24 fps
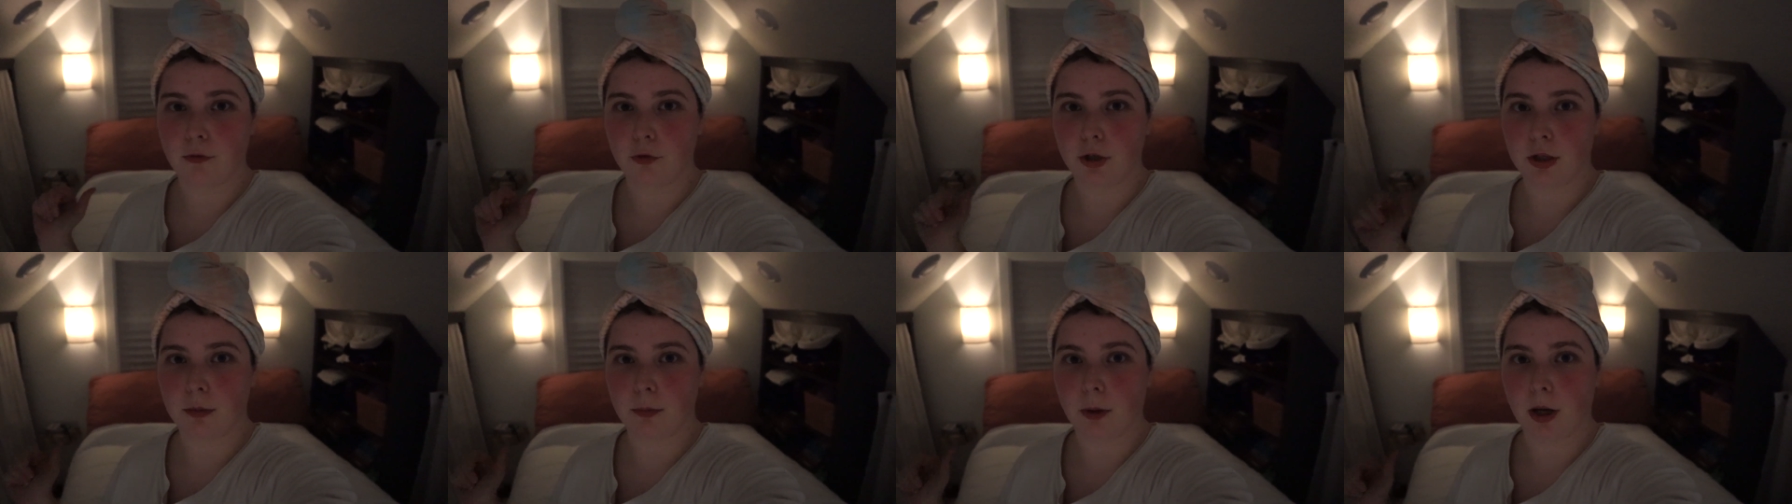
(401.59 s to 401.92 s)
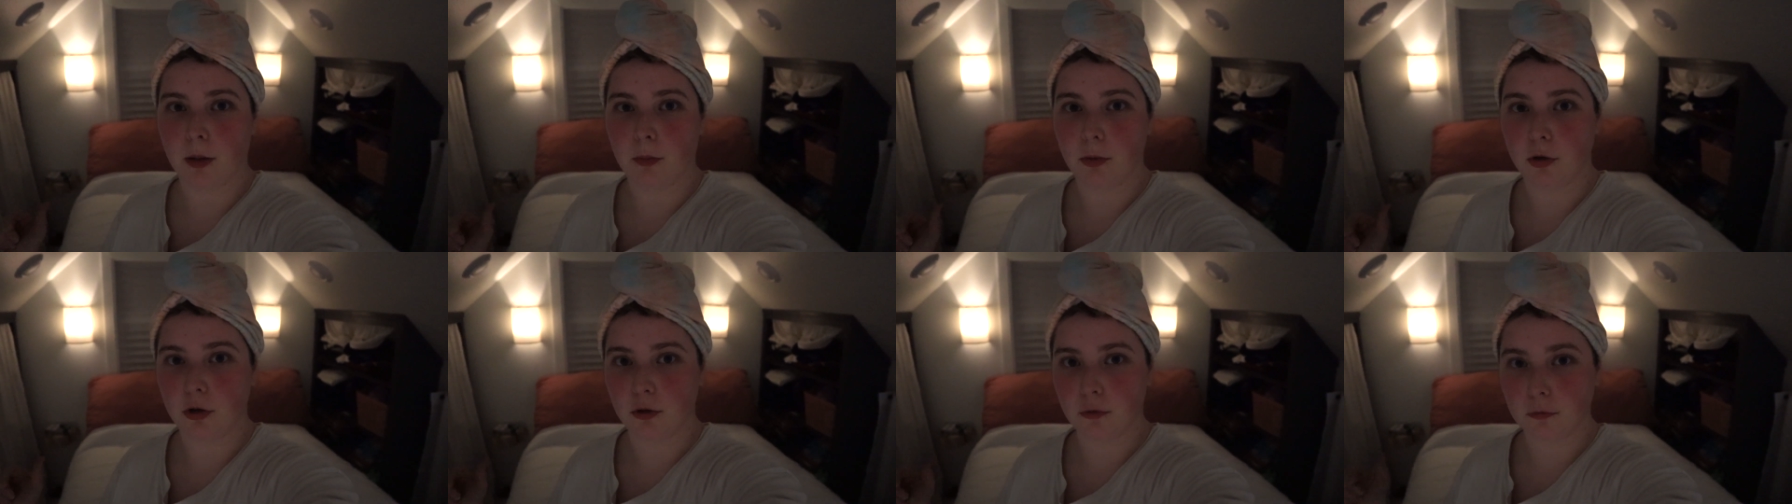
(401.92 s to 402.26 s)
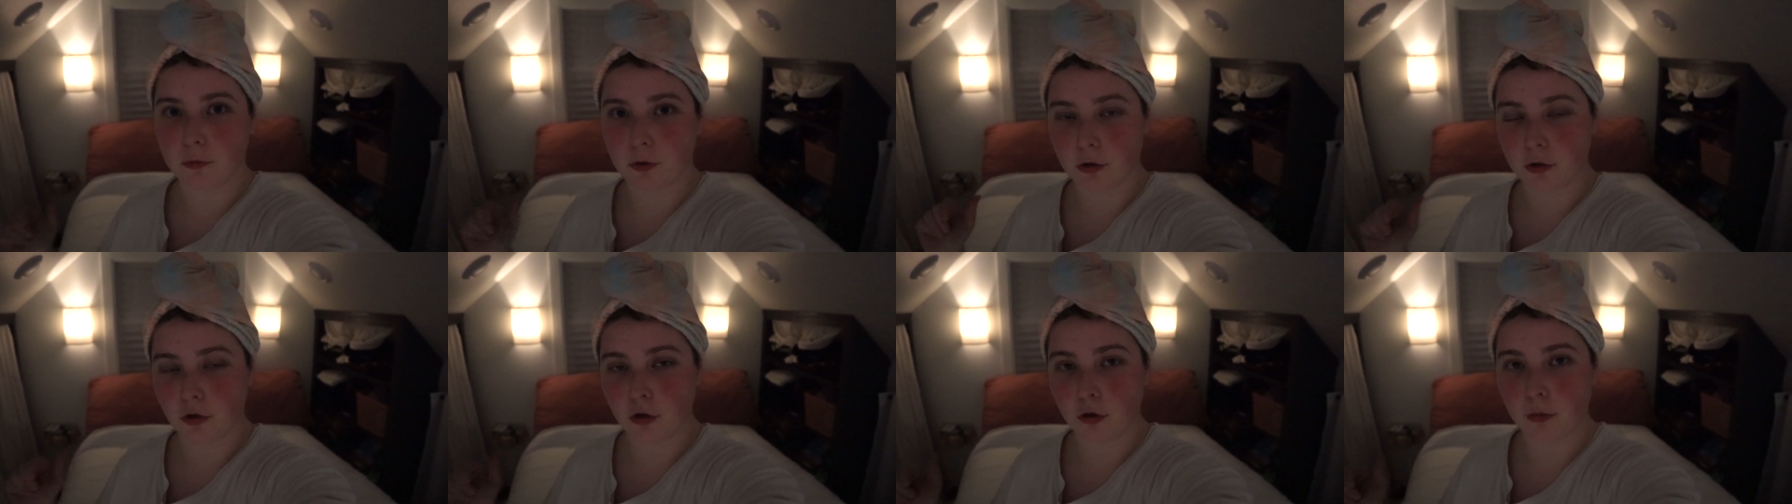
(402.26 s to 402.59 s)
read my book
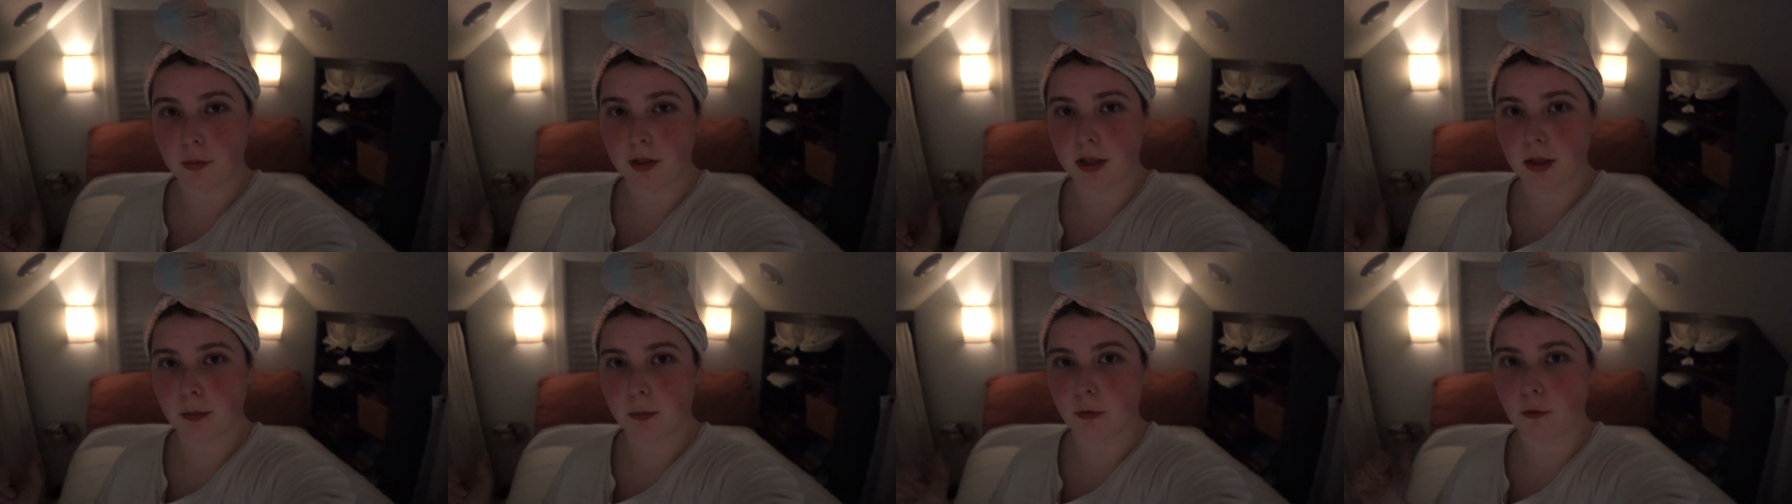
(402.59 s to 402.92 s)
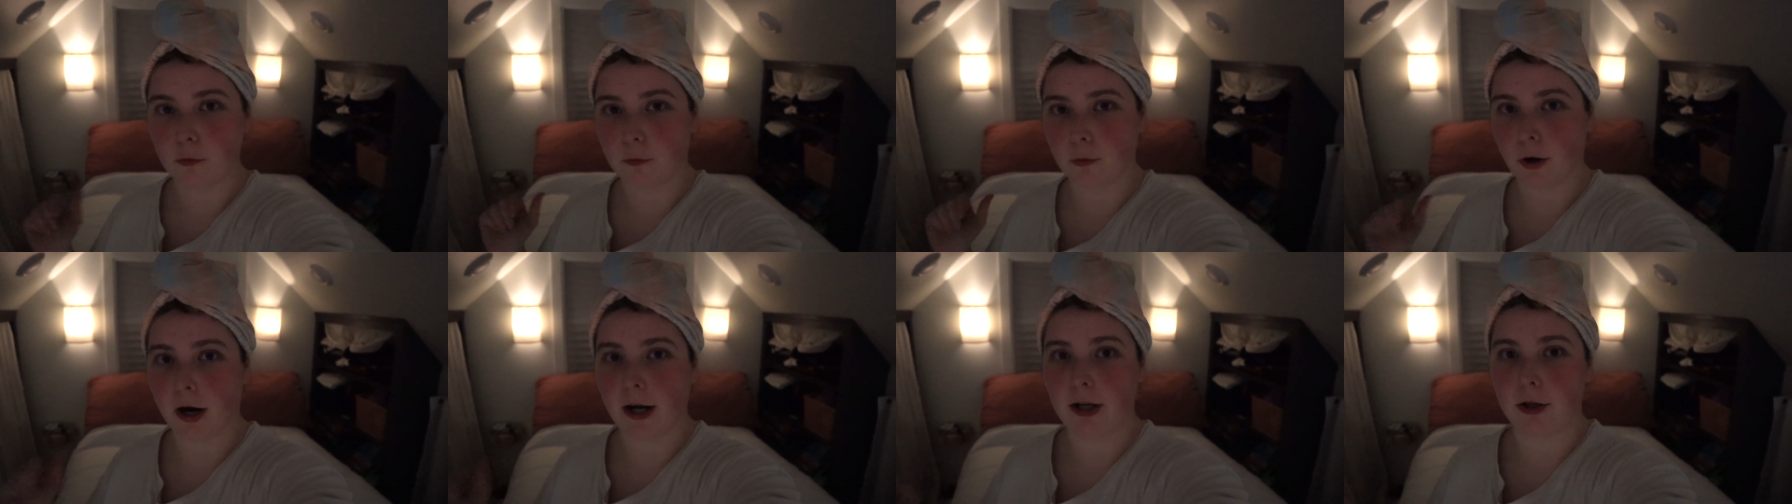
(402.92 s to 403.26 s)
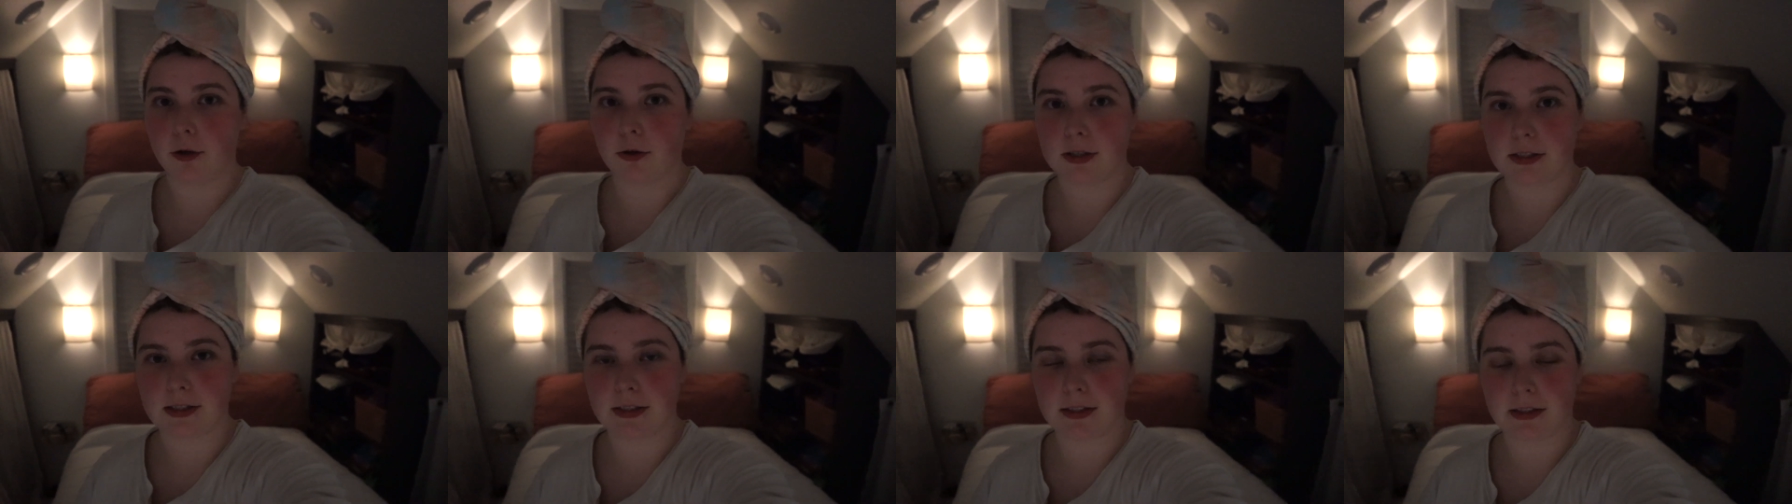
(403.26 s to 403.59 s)
for a little bit before I
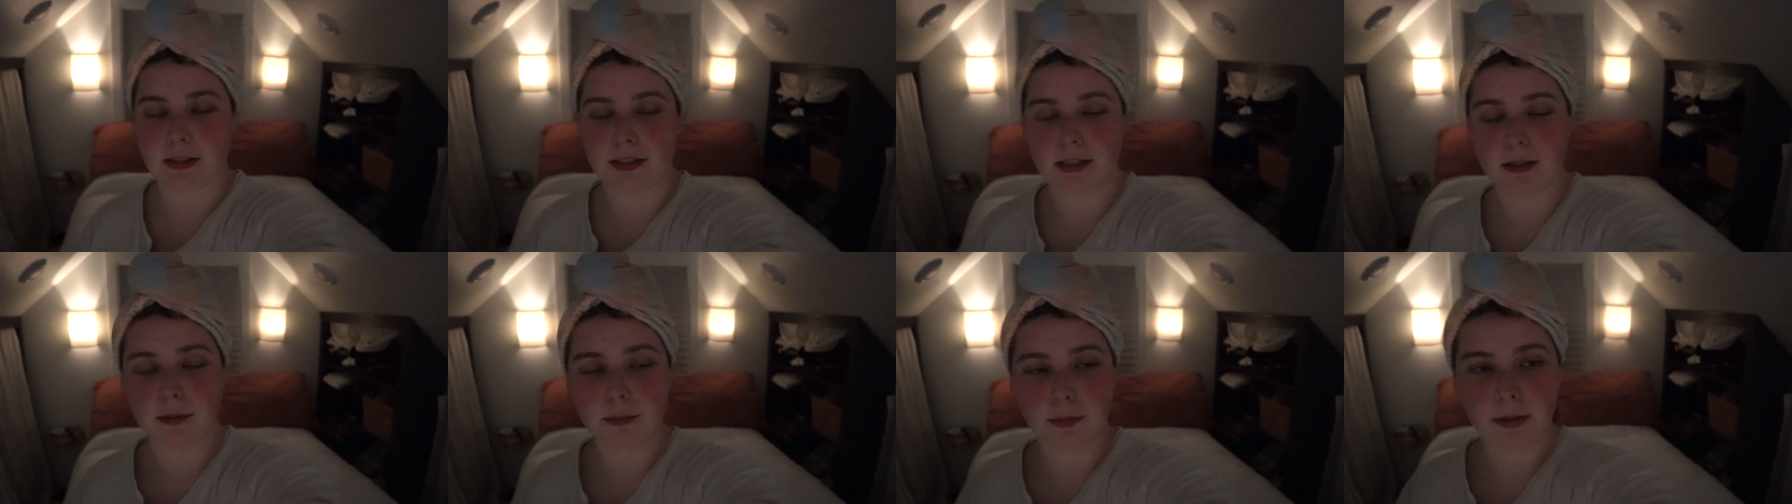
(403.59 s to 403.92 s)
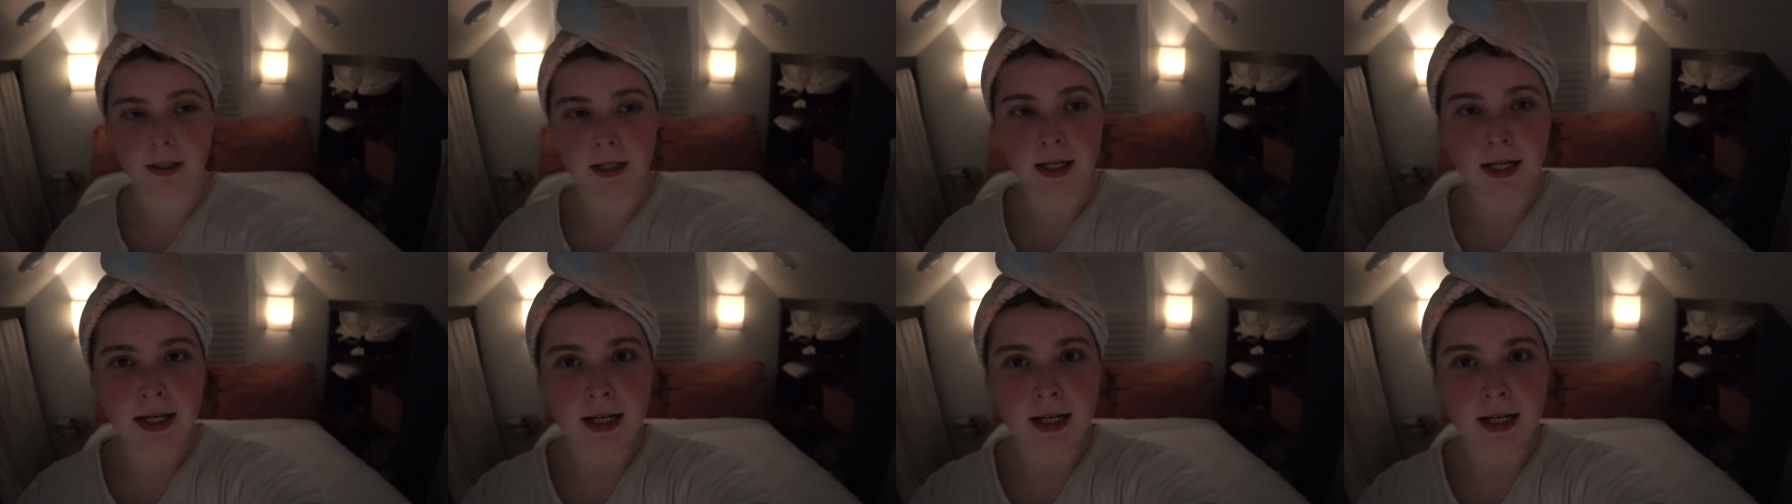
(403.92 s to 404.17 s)
go to sleep